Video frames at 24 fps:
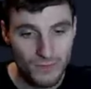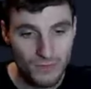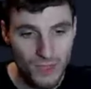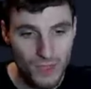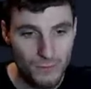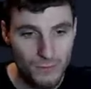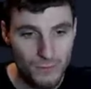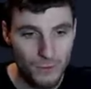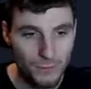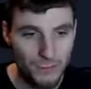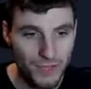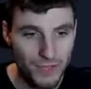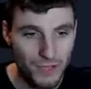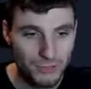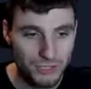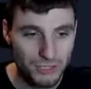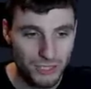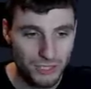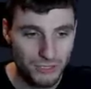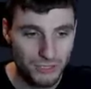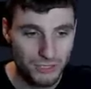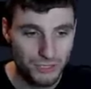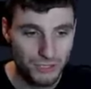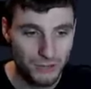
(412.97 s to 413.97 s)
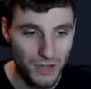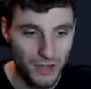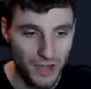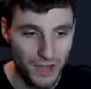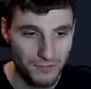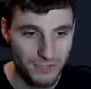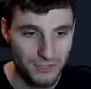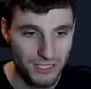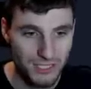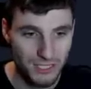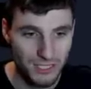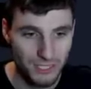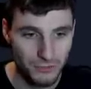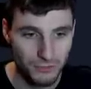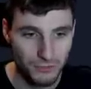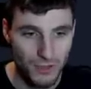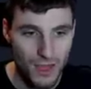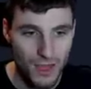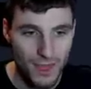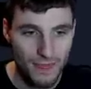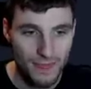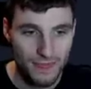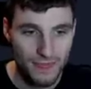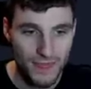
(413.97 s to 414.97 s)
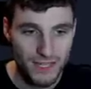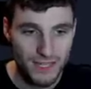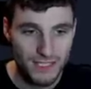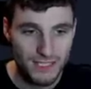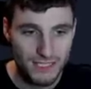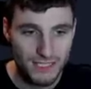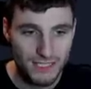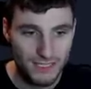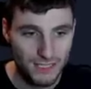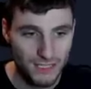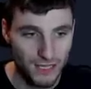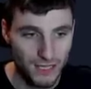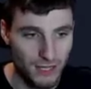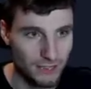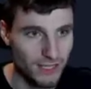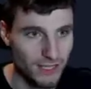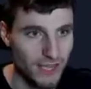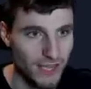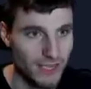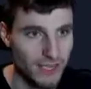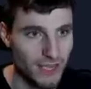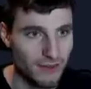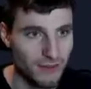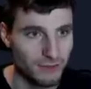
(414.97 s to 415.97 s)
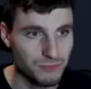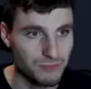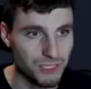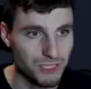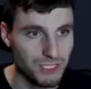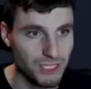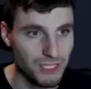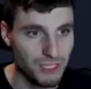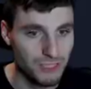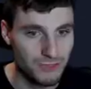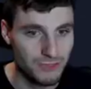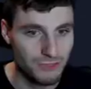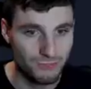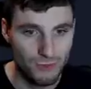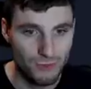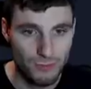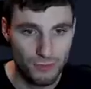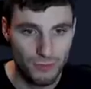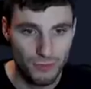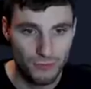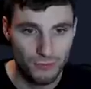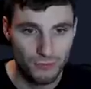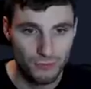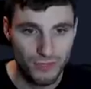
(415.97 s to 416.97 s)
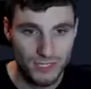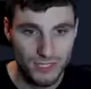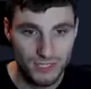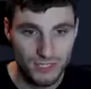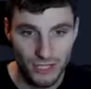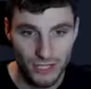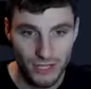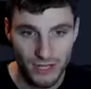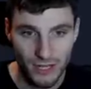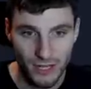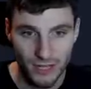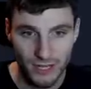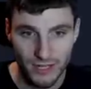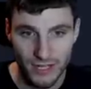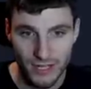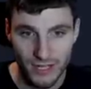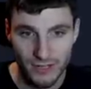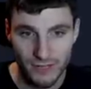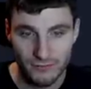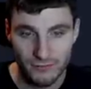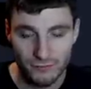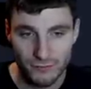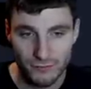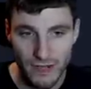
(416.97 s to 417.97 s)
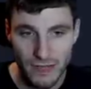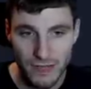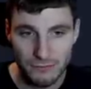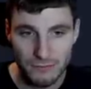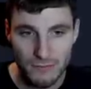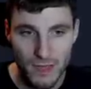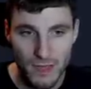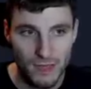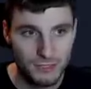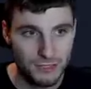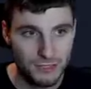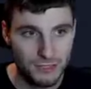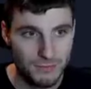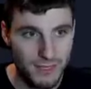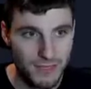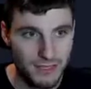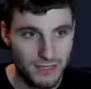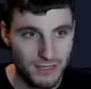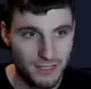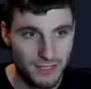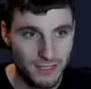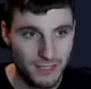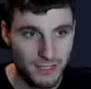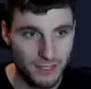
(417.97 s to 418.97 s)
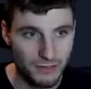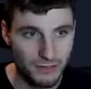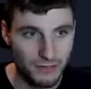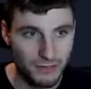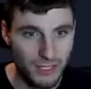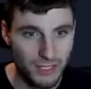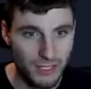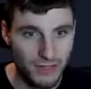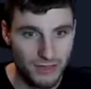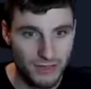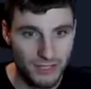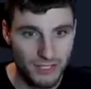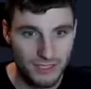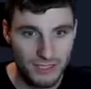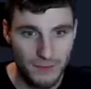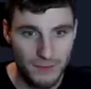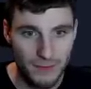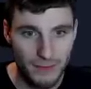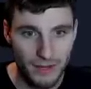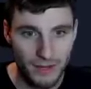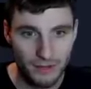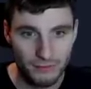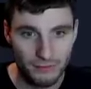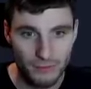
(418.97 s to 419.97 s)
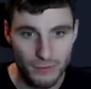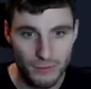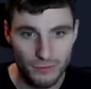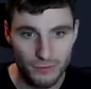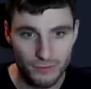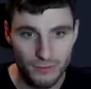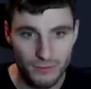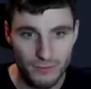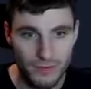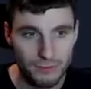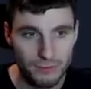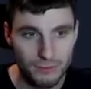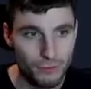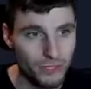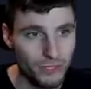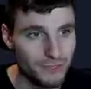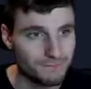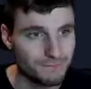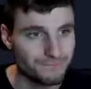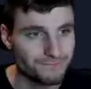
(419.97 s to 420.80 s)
but we also do have still this okay i'm just going to remove this trend line here for now to make it you know clear things up and i'll remove the midpoint